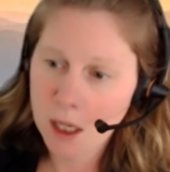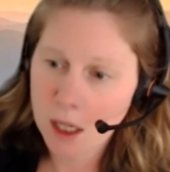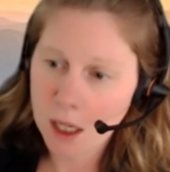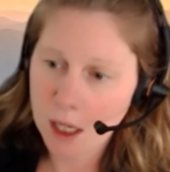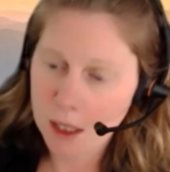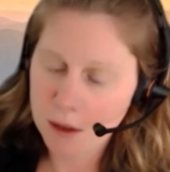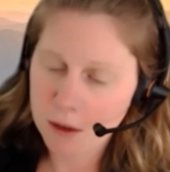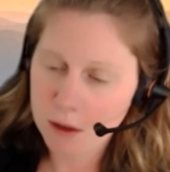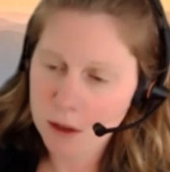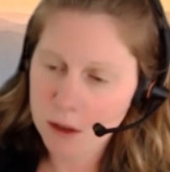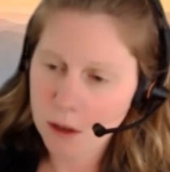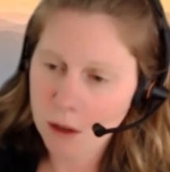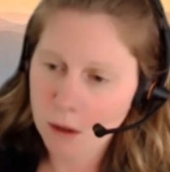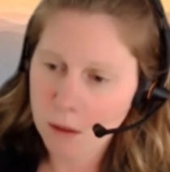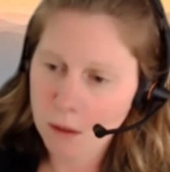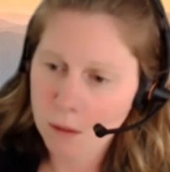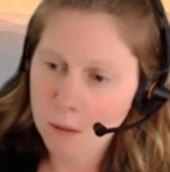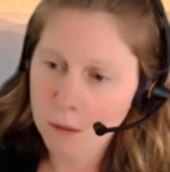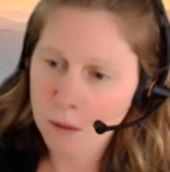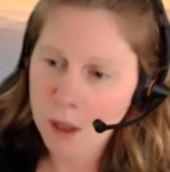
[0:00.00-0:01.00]
And
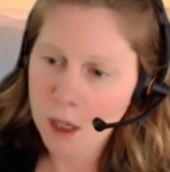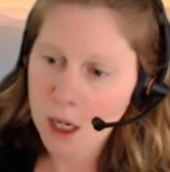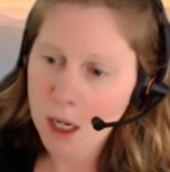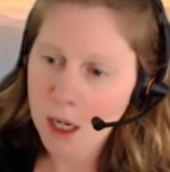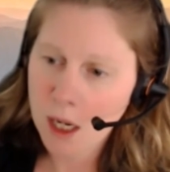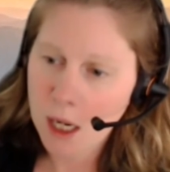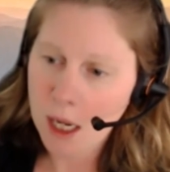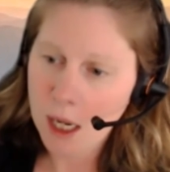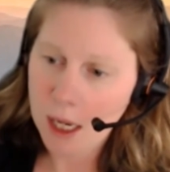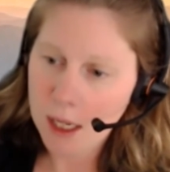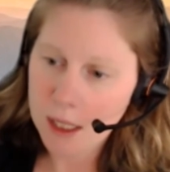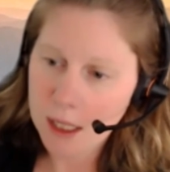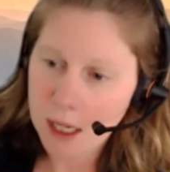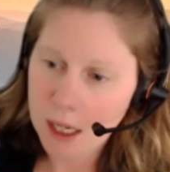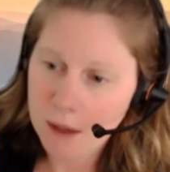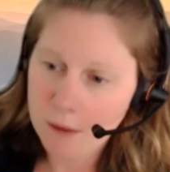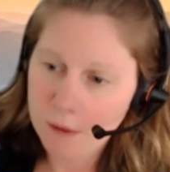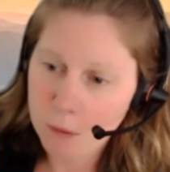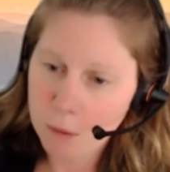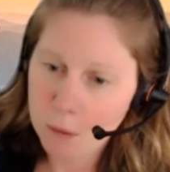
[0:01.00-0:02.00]
so
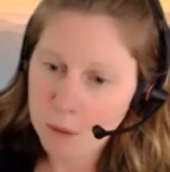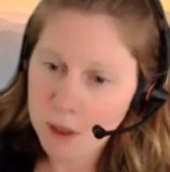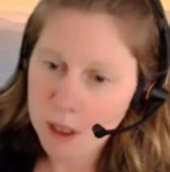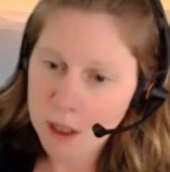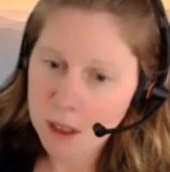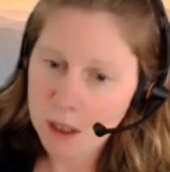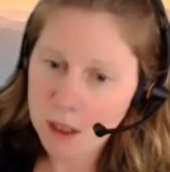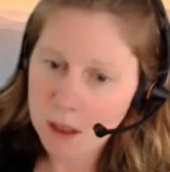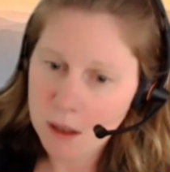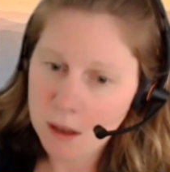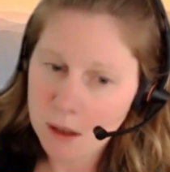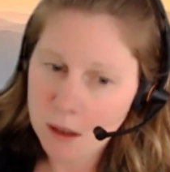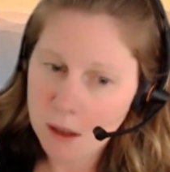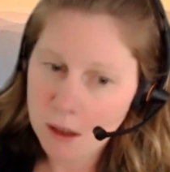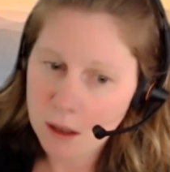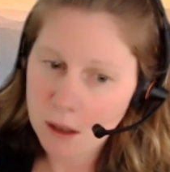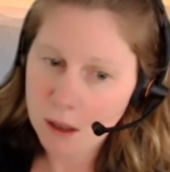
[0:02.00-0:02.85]
if we